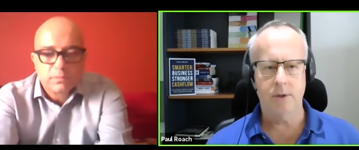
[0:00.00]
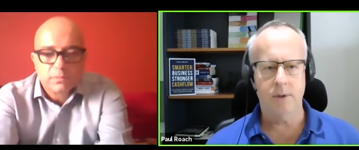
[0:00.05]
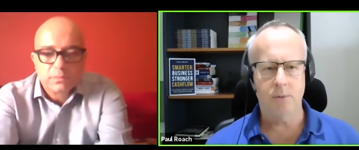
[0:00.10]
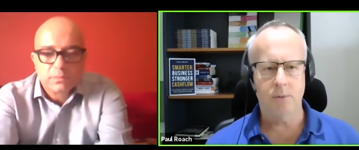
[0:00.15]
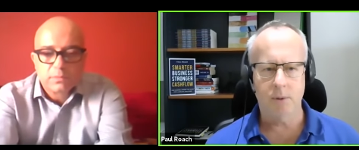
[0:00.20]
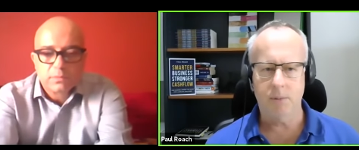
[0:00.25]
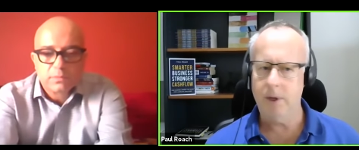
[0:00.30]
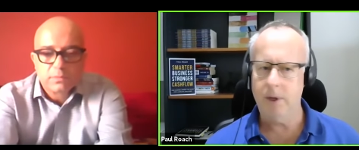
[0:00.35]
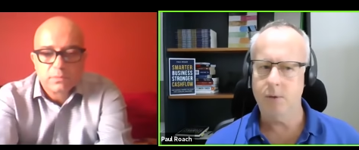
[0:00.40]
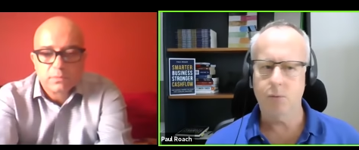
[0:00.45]
Speaker 1: in the
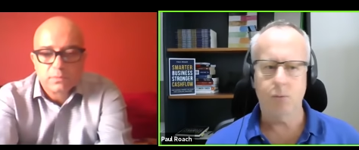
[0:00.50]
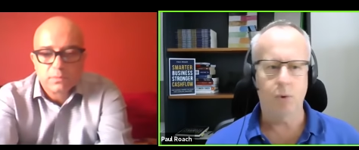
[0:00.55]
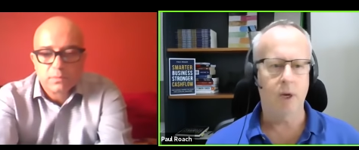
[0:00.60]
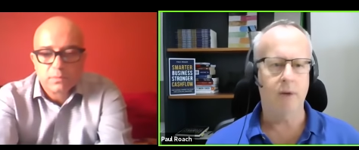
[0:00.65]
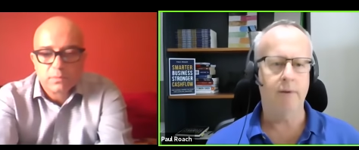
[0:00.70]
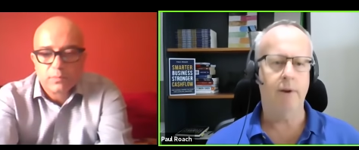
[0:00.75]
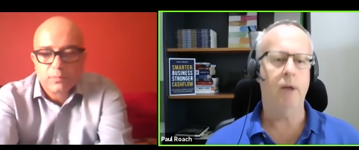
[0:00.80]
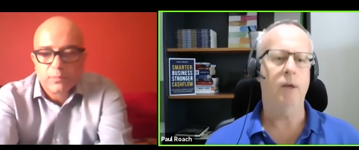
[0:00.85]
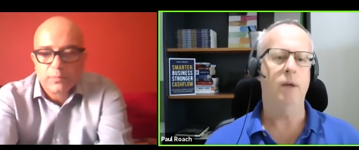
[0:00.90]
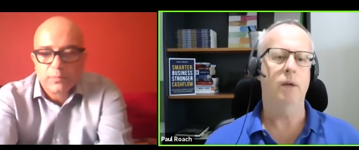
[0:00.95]
workplace,
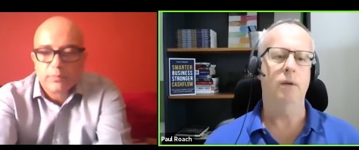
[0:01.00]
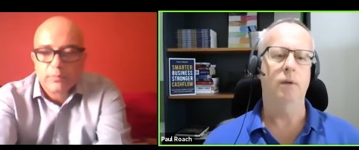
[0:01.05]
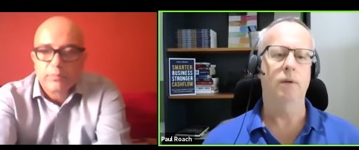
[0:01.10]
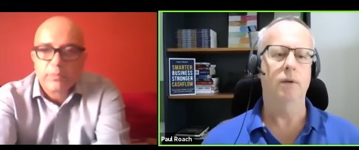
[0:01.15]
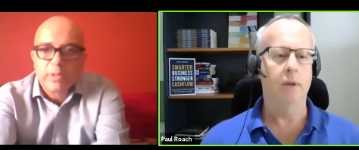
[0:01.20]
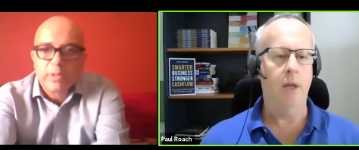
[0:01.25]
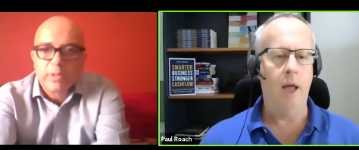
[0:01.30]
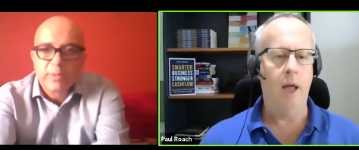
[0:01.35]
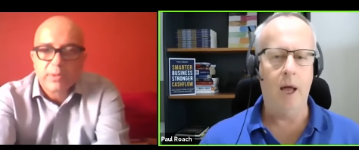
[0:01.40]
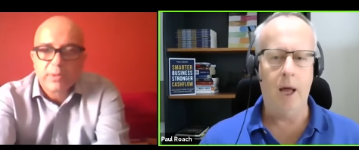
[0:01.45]
whatever,
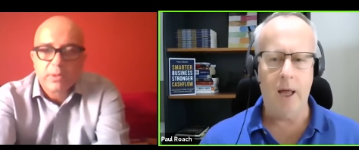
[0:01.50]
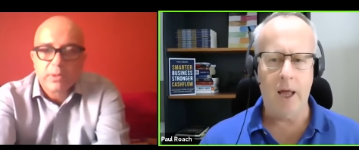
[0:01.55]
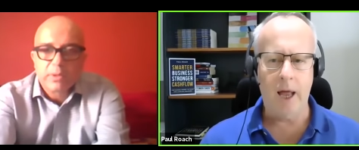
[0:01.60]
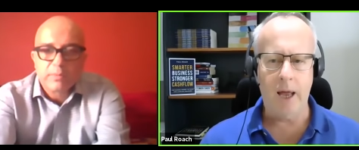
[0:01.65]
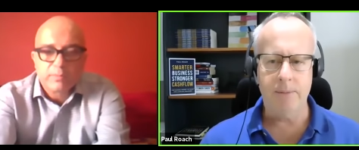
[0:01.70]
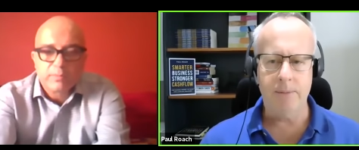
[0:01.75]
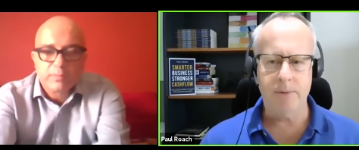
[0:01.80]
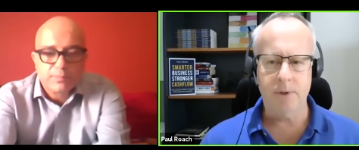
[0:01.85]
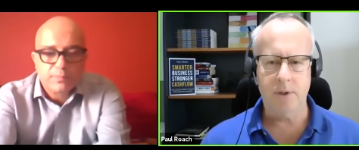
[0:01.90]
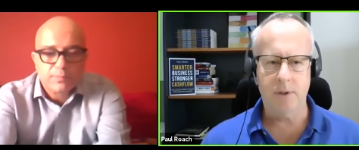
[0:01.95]
uh,
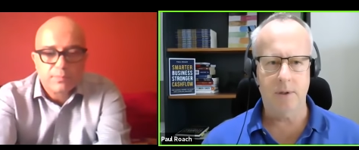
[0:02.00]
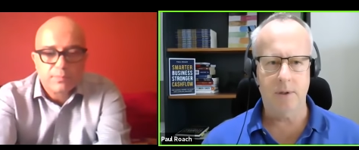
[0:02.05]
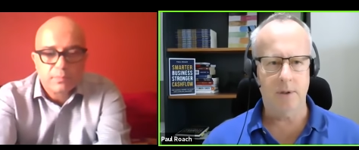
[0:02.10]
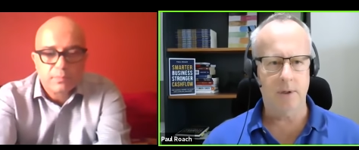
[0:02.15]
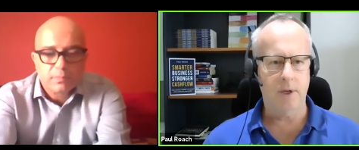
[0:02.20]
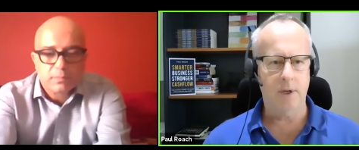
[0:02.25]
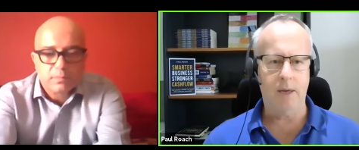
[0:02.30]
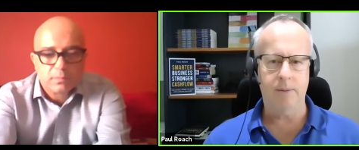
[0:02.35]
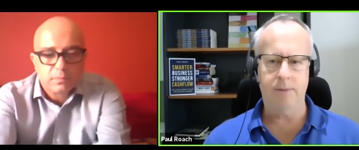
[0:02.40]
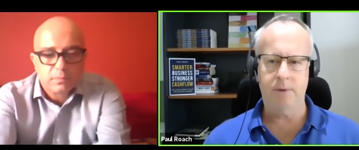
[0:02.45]
abs-
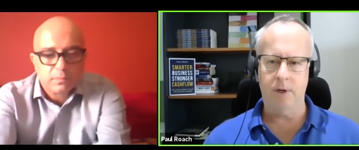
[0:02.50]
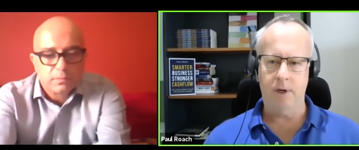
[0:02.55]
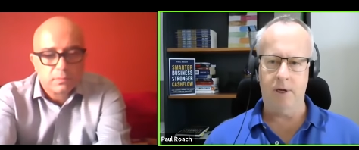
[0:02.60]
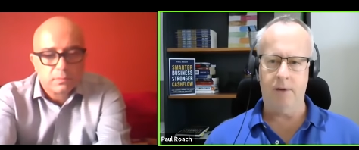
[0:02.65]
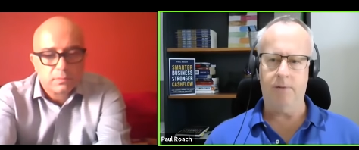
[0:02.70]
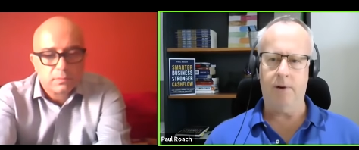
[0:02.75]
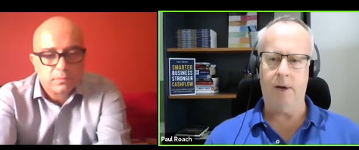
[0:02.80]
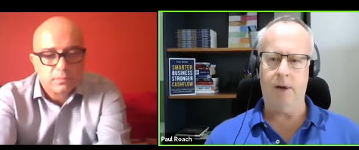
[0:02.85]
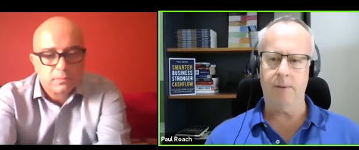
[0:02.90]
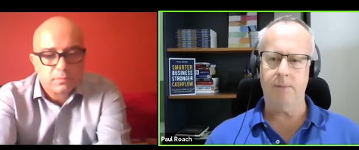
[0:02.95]

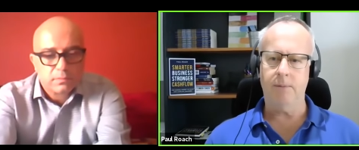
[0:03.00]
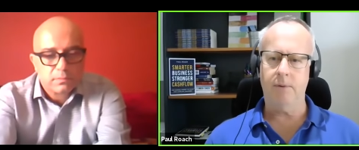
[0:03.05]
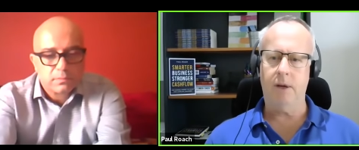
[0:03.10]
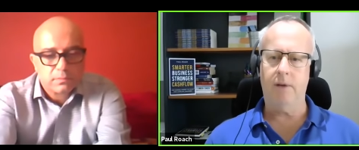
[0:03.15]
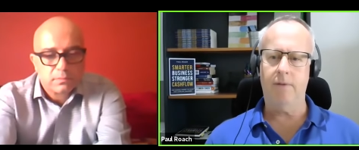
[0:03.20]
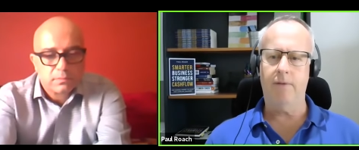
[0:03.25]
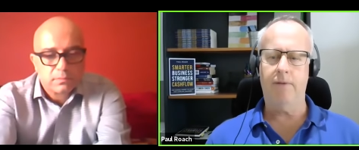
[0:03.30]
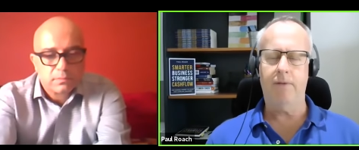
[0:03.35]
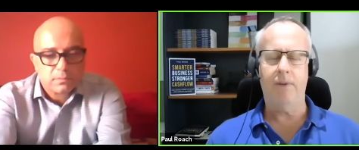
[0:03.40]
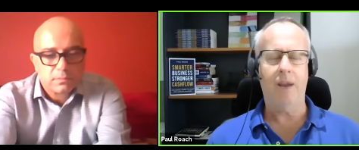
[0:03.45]
absolutely flat
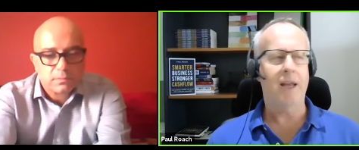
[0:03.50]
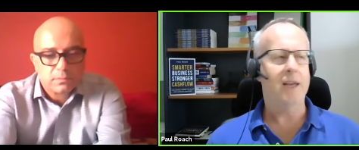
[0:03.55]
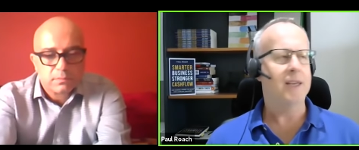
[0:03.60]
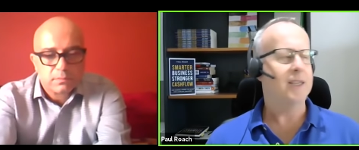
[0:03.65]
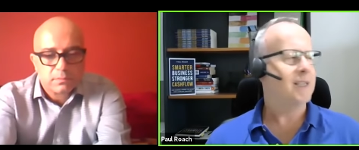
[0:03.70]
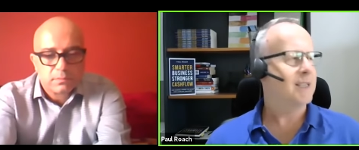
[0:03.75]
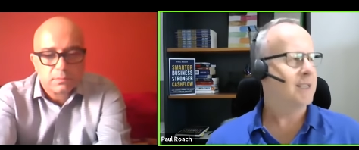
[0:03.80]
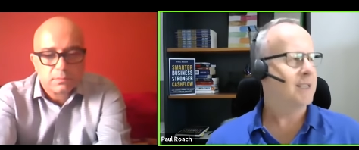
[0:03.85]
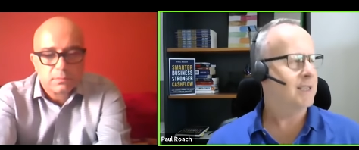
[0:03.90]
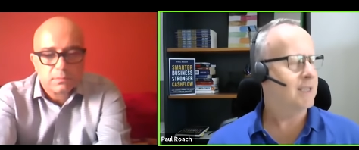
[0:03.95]
flat
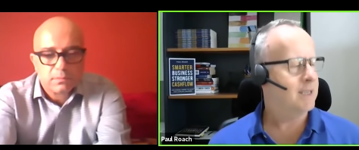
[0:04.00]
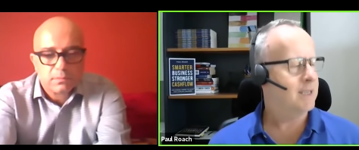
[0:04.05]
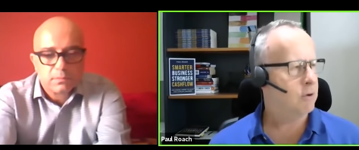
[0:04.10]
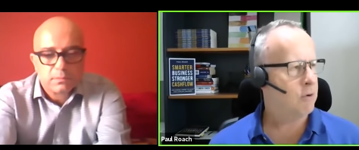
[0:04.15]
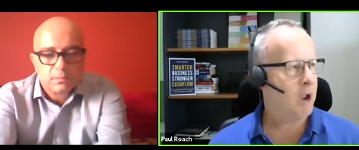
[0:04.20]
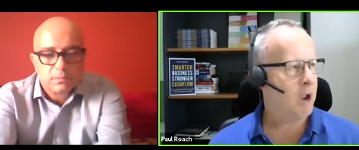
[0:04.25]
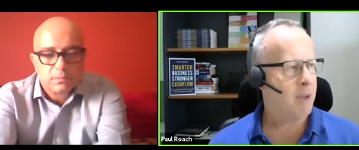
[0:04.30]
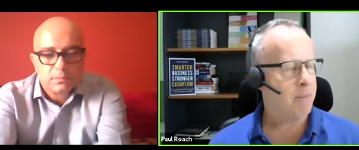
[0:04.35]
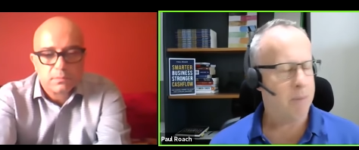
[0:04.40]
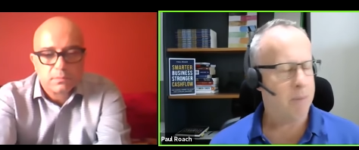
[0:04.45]

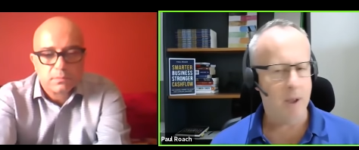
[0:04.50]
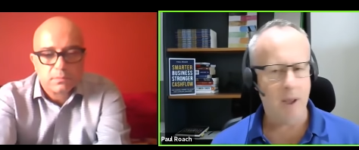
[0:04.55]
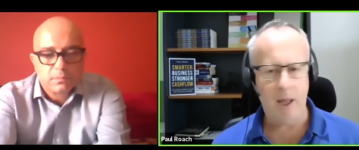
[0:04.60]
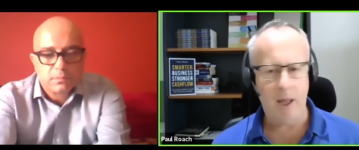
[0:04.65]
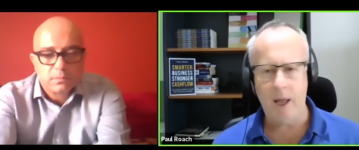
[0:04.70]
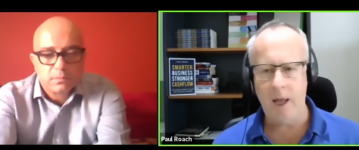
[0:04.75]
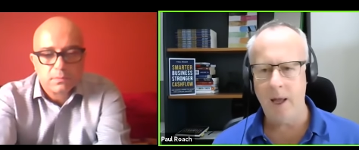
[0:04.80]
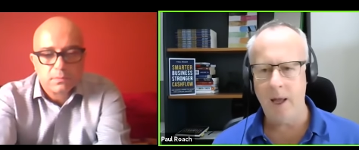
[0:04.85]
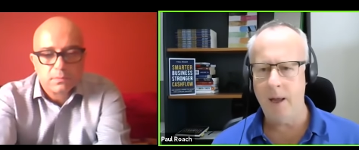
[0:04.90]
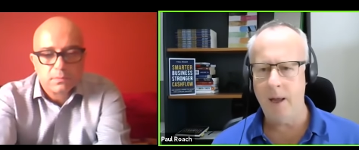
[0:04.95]
strap.
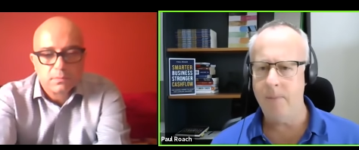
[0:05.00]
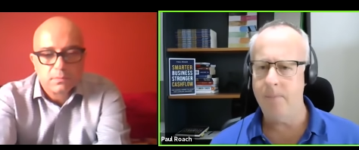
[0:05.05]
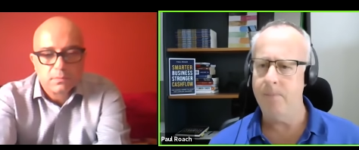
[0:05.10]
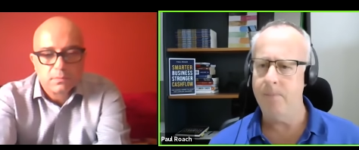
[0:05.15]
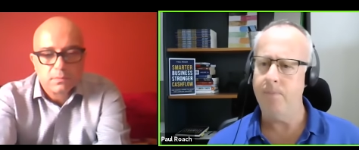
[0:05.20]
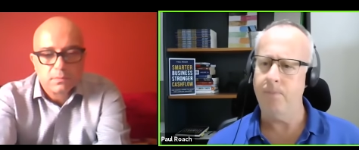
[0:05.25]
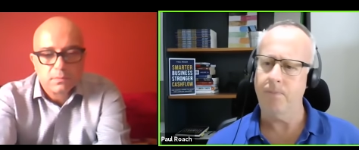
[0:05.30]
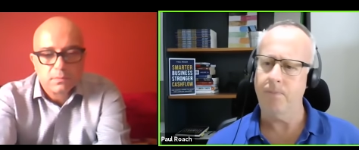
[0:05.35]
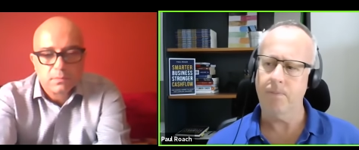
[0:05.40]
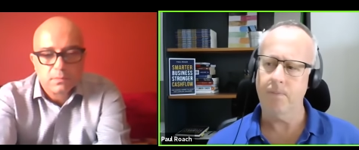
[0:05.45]

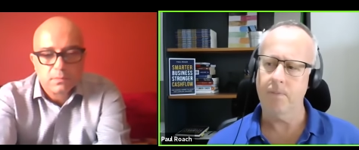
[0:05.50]
Um,